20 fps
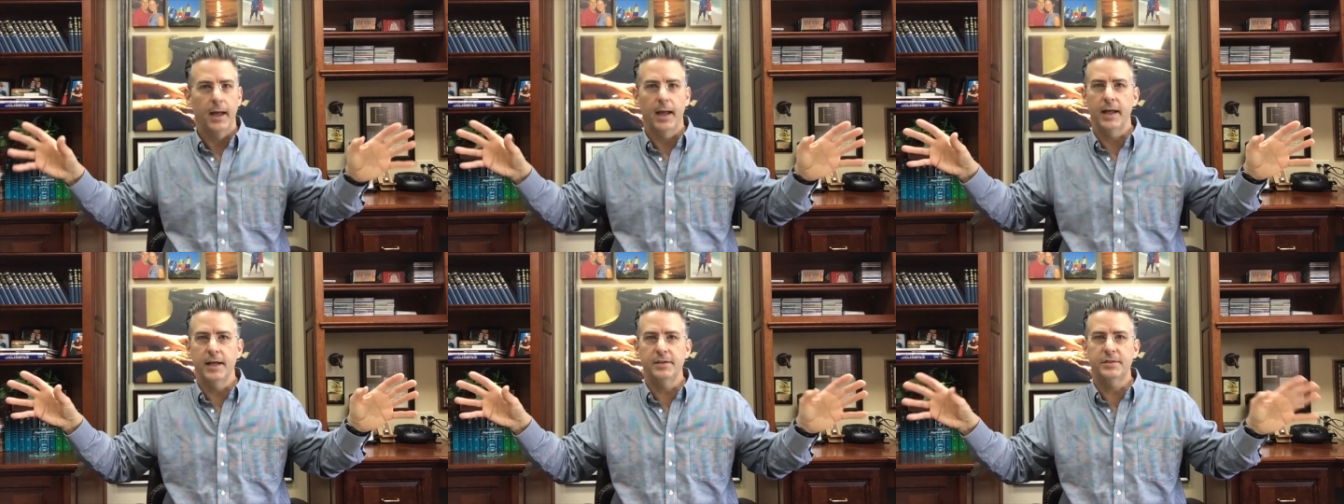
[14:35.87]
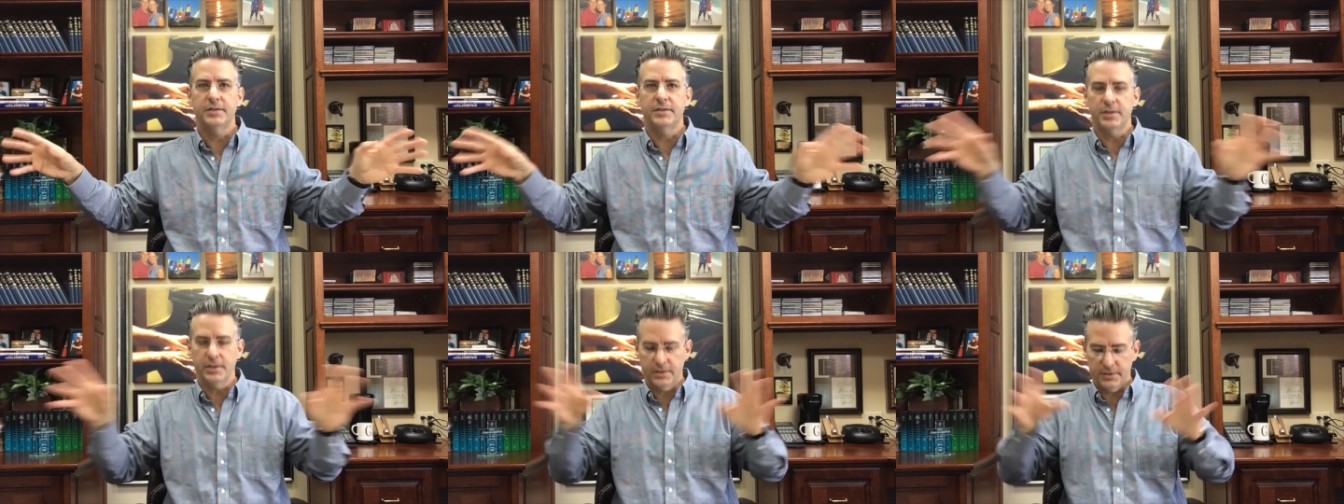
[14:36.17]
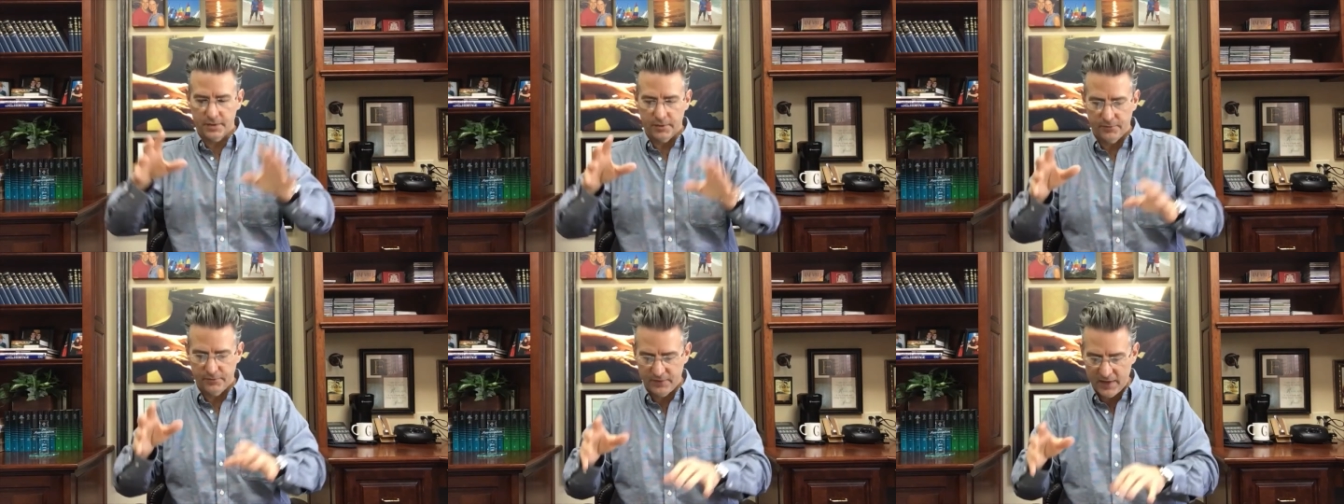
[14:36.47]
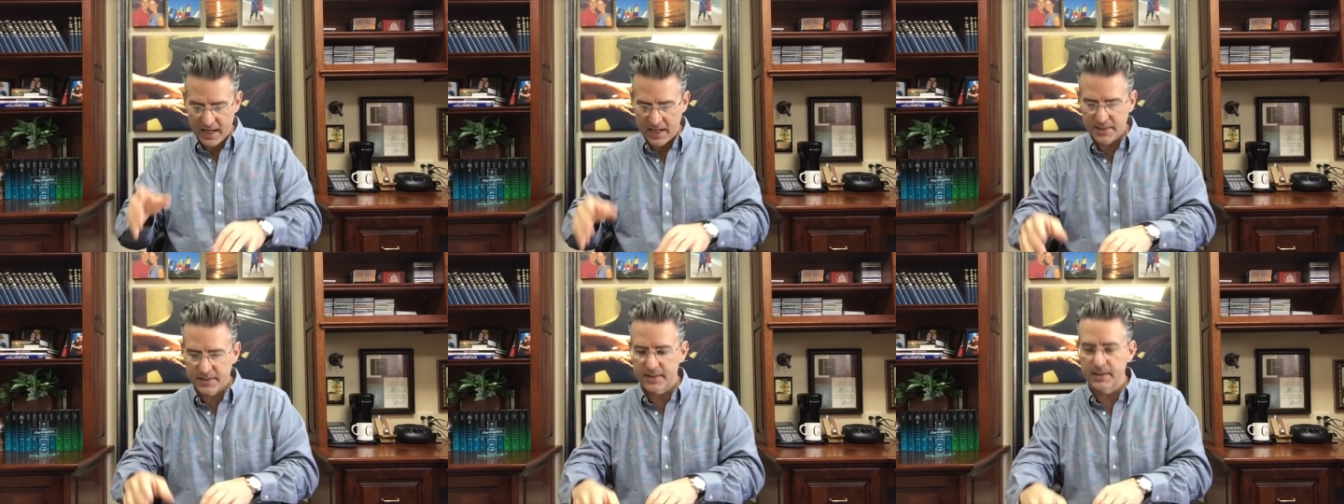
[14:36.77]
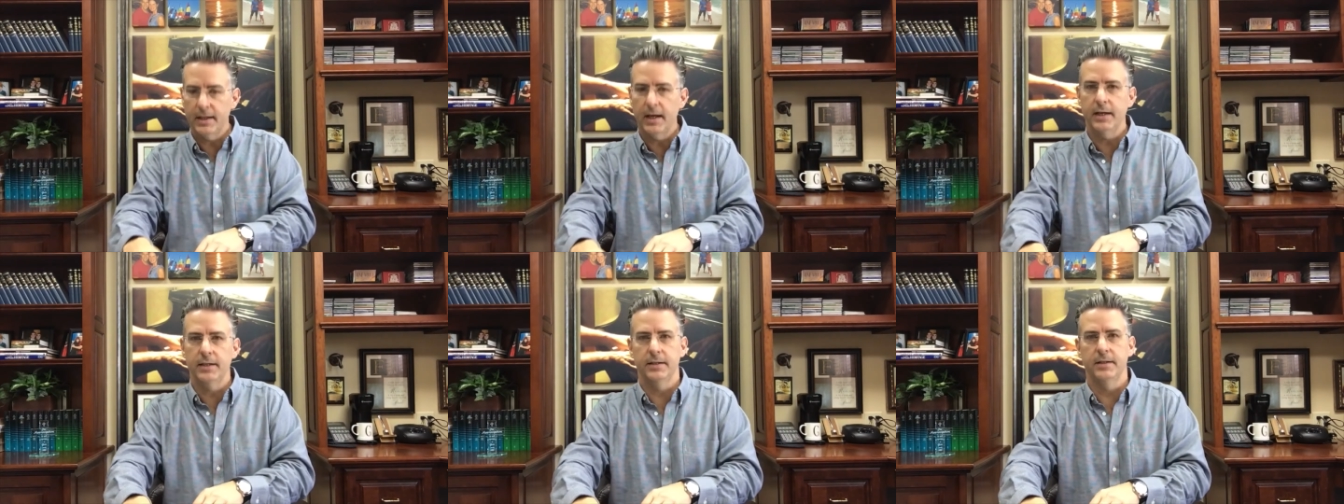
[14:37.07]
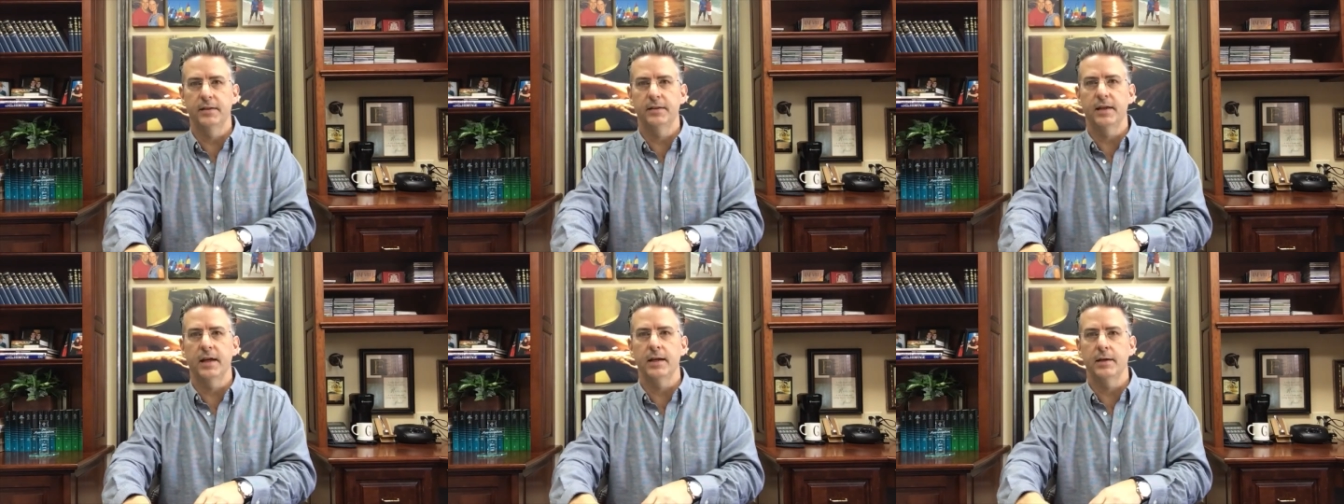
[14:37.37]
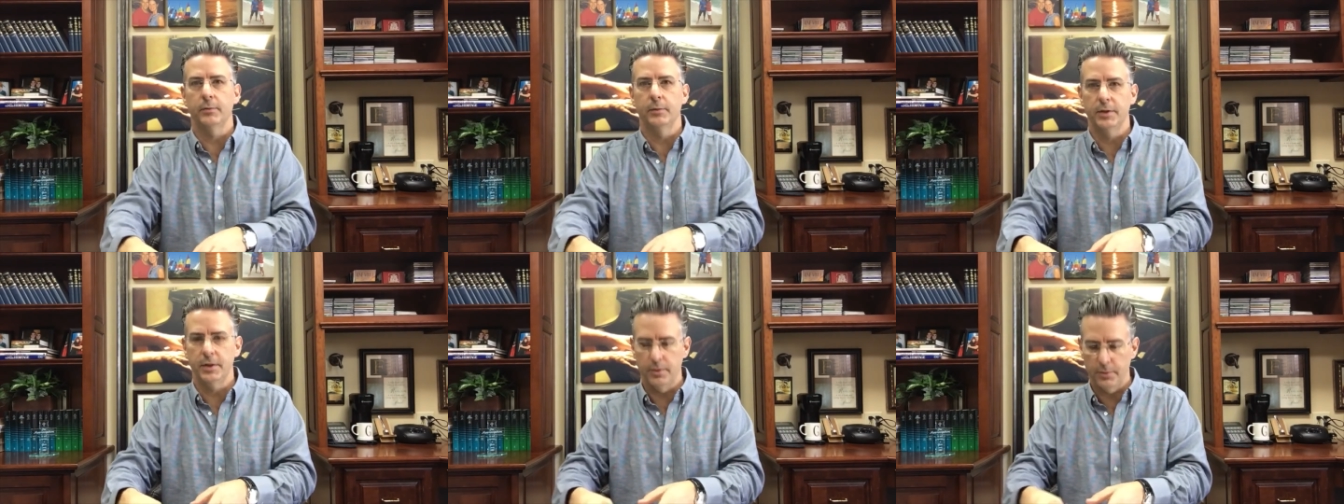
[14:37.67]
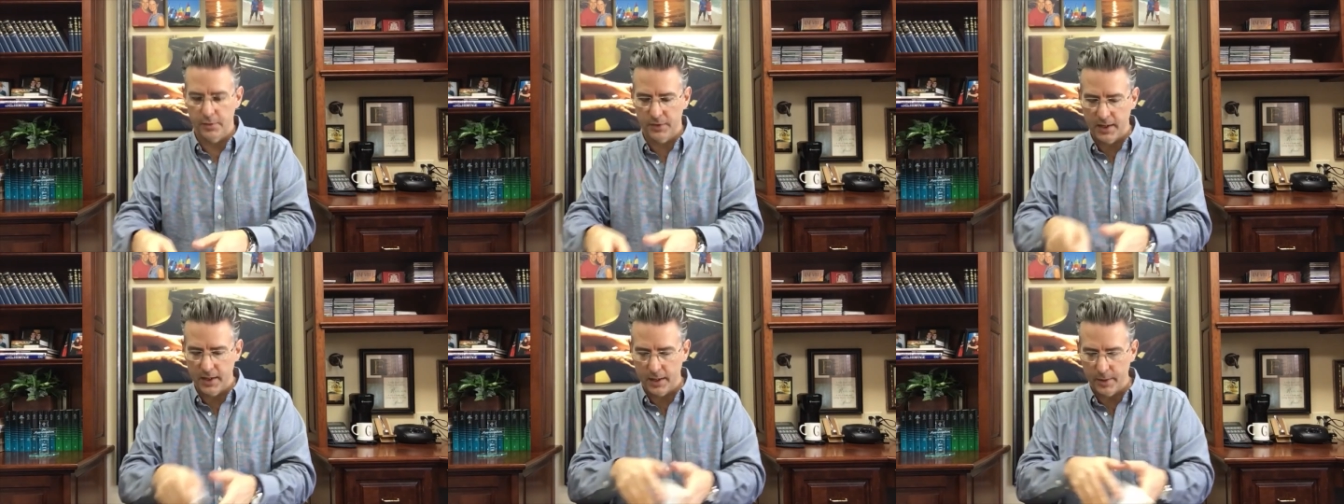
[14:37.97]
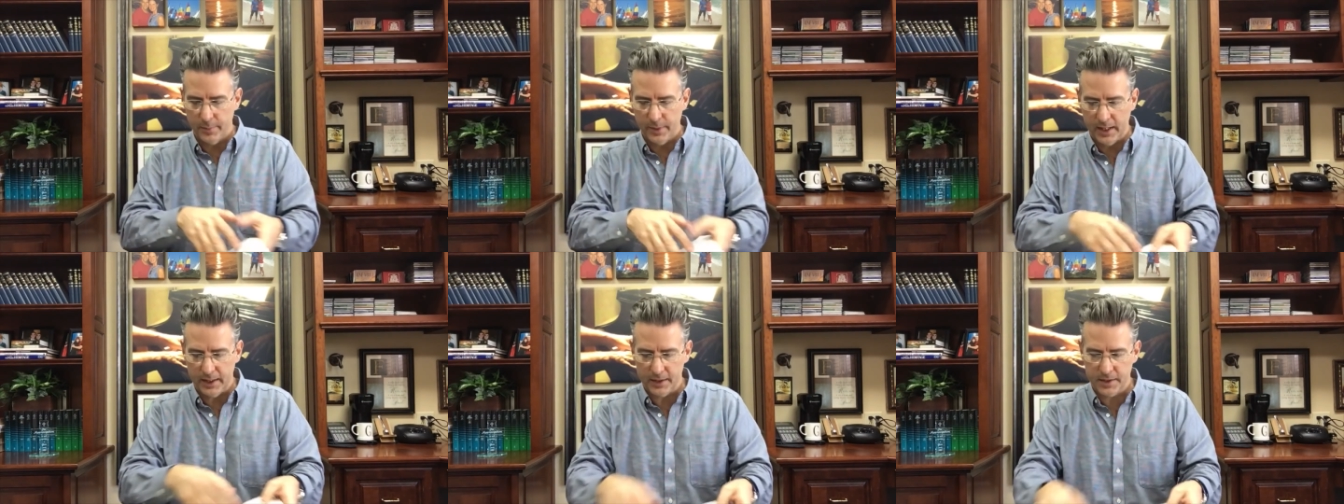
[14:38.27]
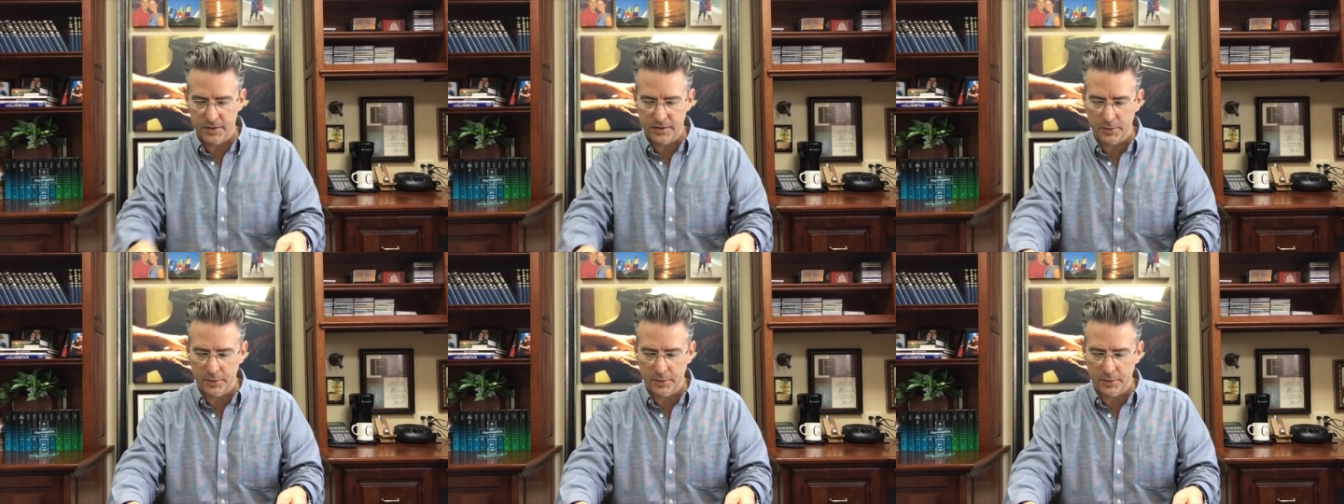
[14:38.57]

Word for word: It's just a fascinating thing when you think about it.